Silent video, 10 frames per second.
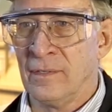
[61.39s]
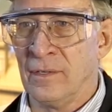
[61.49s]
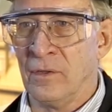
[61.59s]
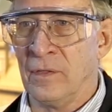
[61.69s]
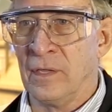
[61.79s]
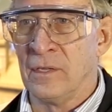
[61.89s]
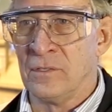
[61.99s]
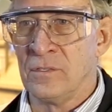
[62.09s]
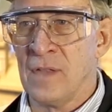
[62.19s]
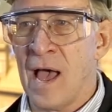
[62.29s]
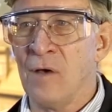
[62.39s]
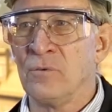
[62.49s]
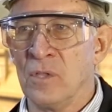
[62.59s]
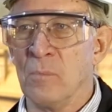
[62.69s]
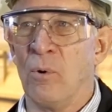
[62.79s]
You know, and it's now
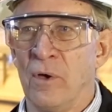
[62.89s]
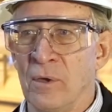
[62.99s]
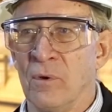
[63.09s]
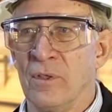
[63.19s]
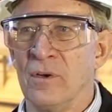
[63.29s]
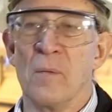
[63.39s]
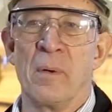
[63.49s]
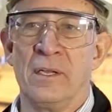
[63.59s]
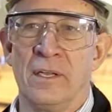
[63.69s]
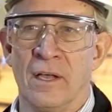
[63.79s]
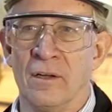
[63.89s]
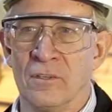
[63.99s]
to the point where they're depending on